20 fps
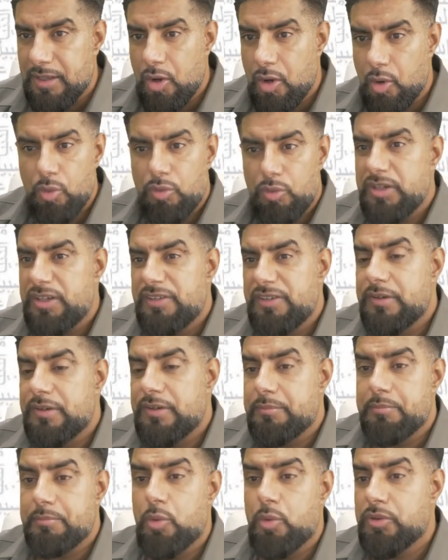or
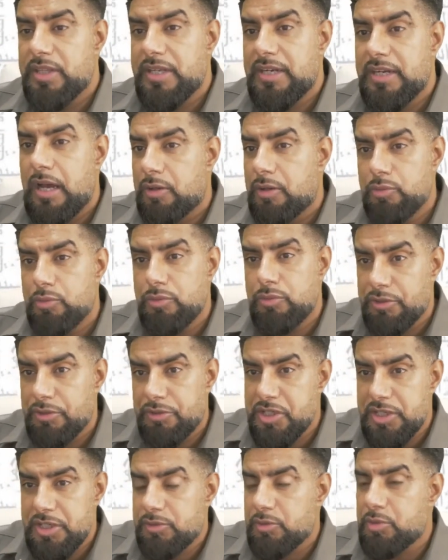even more than Harun
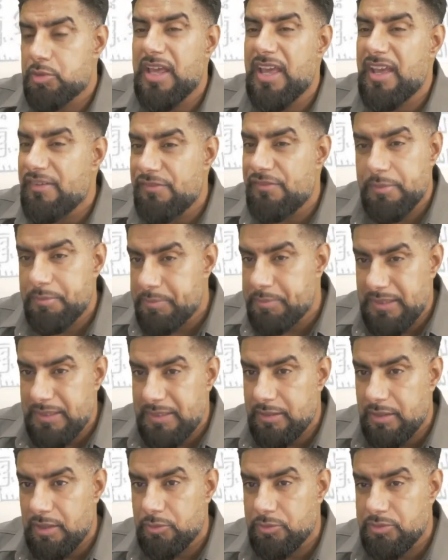al-Rashid could ever be
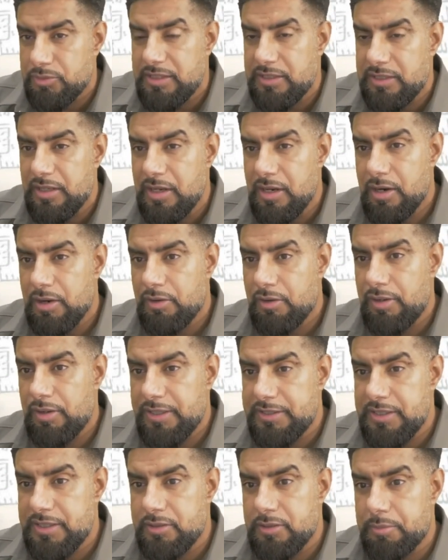closely
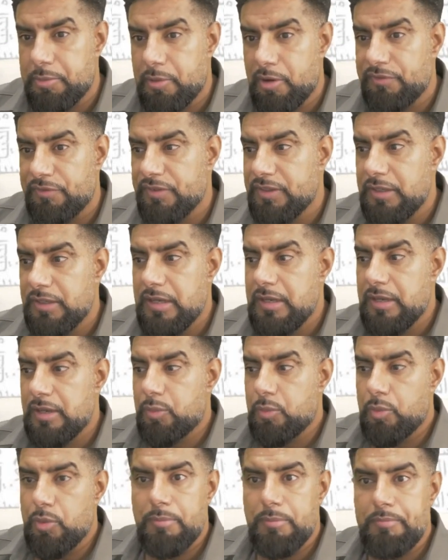related to the Prophet,
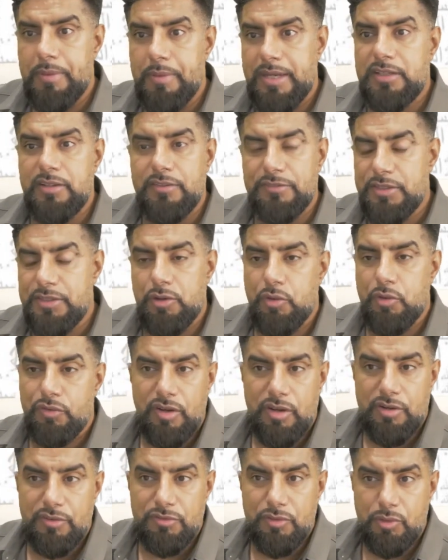were many of the
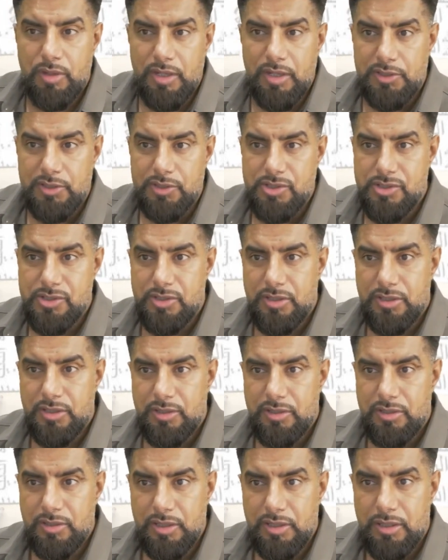Kuffar of Quraysh,
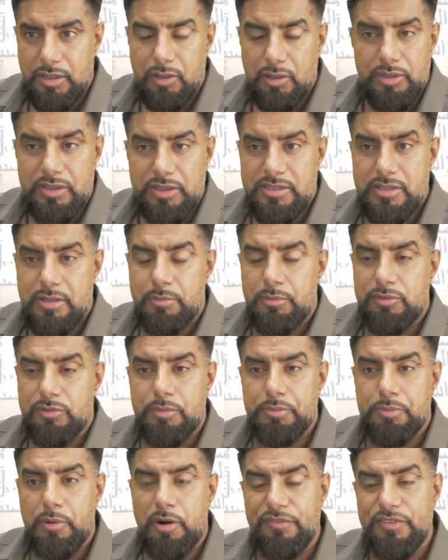including some of
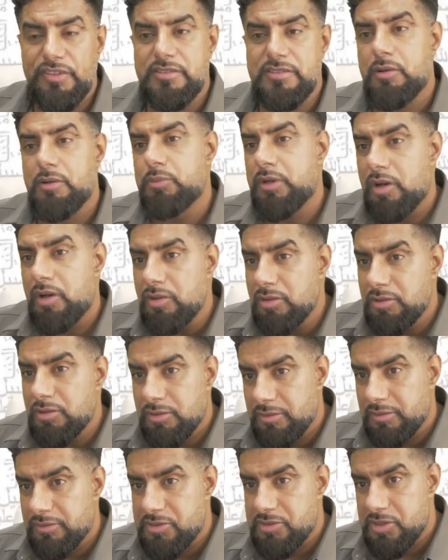the Prophet's own
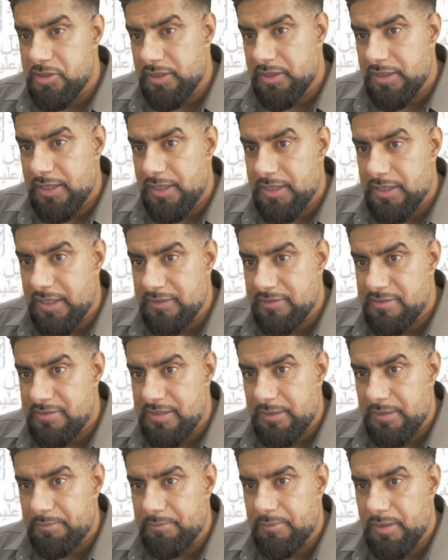uncles turning against
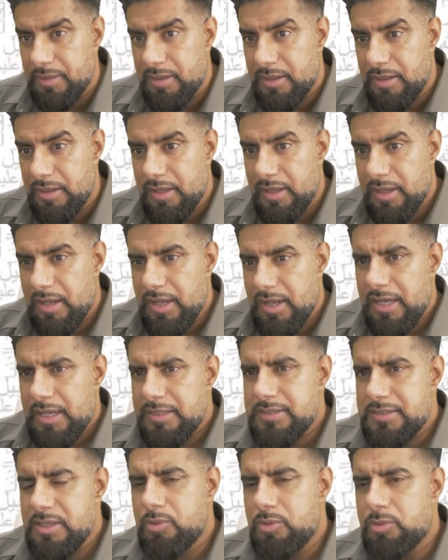him.
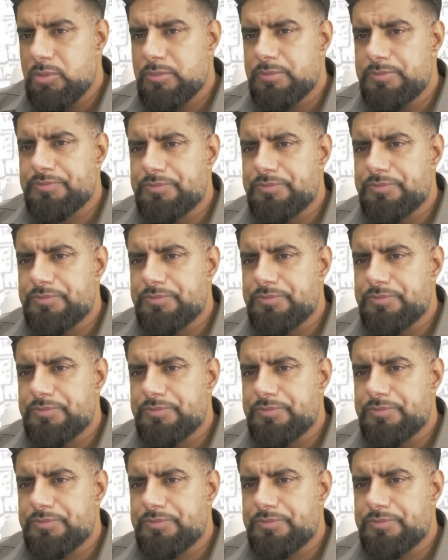So,